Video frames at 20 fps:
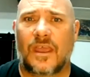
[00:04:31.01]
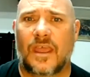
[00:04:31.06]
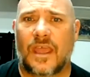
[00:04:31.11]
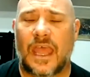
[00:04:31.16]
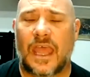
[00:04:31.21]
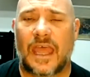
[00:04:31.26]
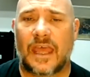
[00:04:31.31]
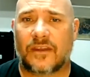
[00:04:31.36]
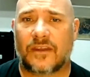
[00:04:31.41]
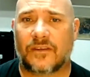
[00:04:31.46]

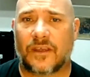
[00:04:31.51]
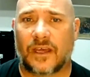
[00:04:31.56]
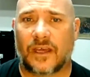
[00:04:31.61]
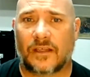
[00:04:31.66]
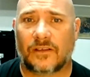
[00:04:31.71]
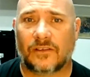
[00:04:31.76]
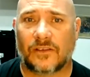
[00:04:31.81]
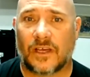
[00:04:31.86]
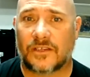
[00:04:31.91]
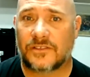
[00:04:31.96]
And
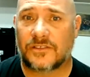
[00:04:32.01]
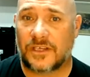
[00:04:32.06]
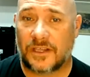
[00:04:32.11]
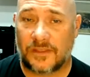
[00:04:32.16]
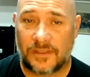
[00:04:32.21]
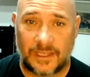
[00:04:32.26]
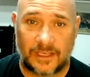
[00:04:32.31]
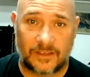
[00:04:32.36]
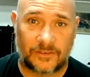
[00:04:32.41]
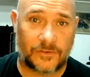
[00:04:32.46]
launching
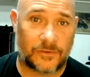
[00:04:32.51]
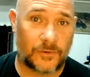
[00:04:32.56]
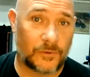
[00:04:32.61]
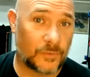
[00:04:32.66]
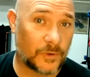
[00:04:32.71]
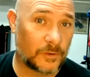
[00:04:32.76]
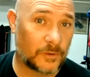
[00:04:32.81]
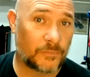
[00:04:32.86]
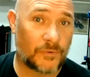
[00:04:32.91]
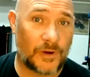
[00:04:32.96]
things through
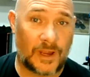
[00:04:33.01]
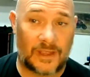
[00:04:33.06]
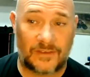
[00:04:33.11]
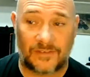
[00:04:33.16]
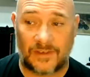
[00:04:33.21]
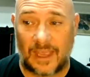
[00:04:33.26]
WordPress